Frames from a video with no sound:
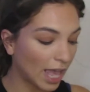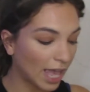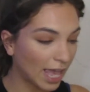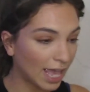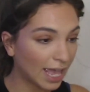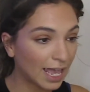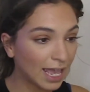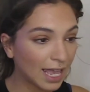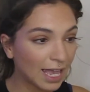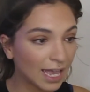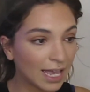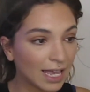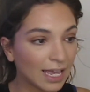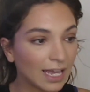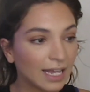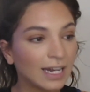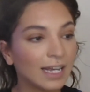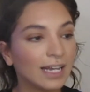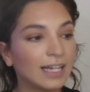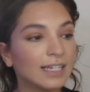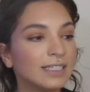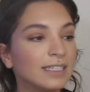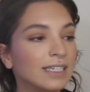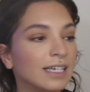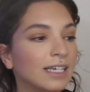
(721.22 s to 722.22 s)
And
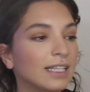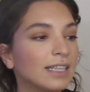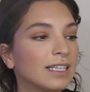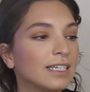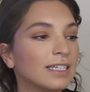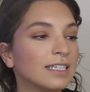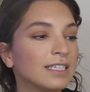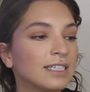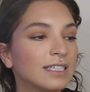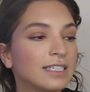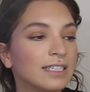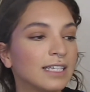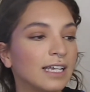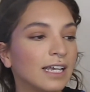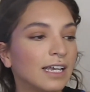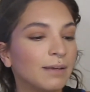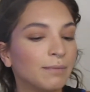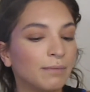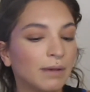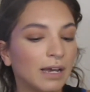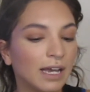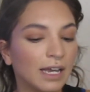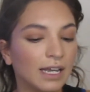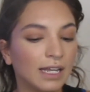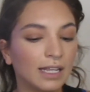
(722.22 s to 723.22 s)
I take the
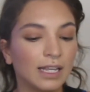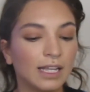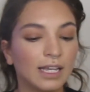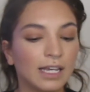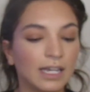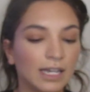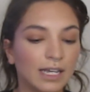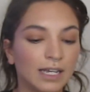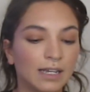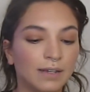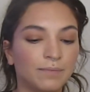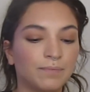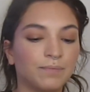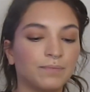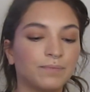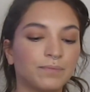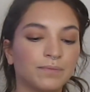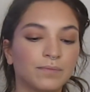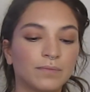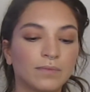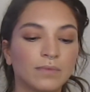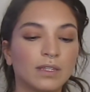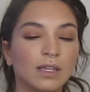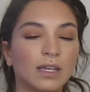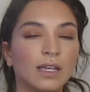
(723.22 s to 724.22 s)
same highlight
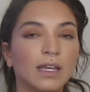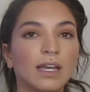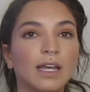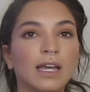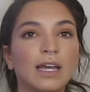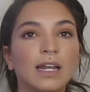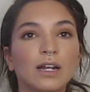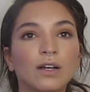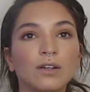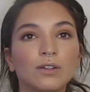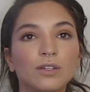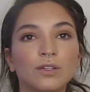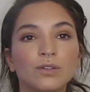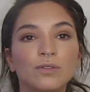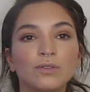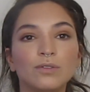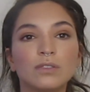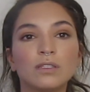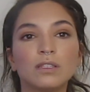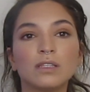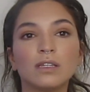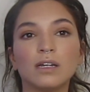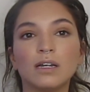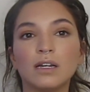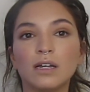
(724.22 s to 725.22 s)
and I'll use
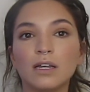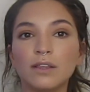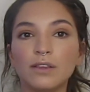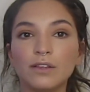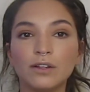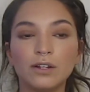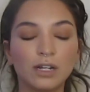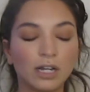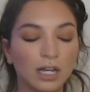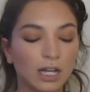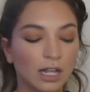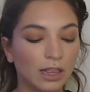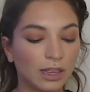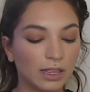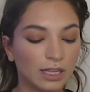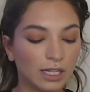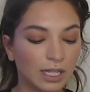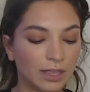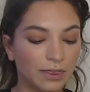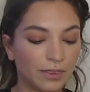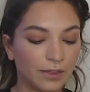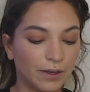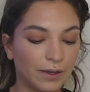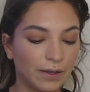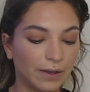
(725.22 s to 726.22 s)
the other
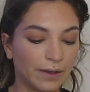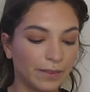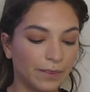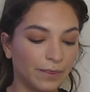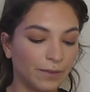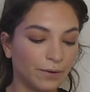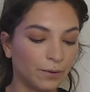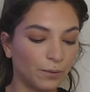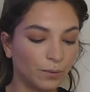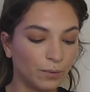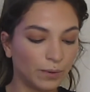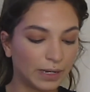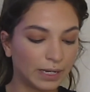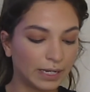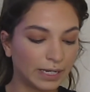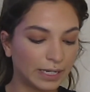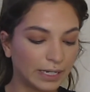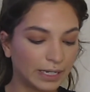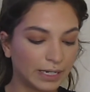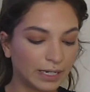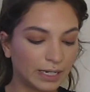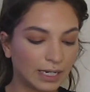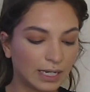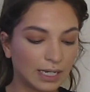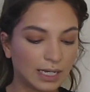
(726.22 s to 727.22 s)
color, the other
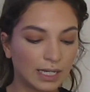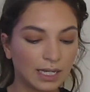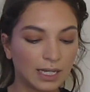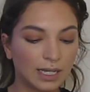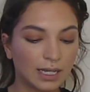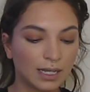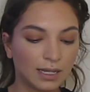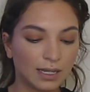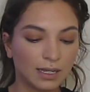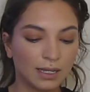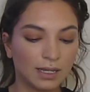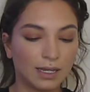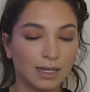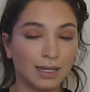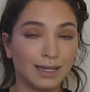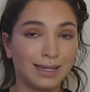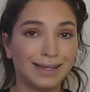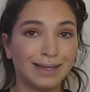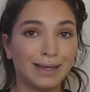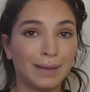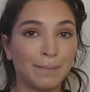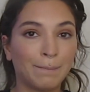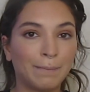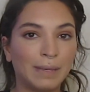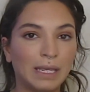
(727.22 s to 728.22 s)
one,
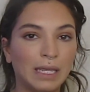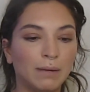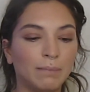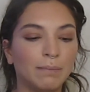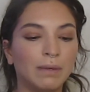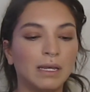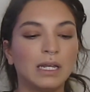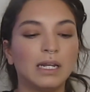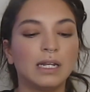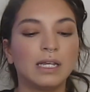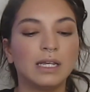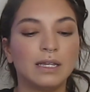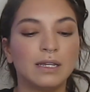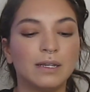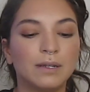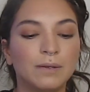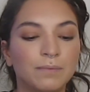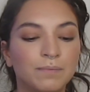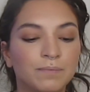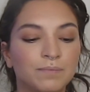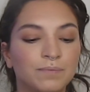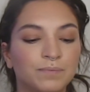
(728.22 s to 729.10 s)
Mean Money.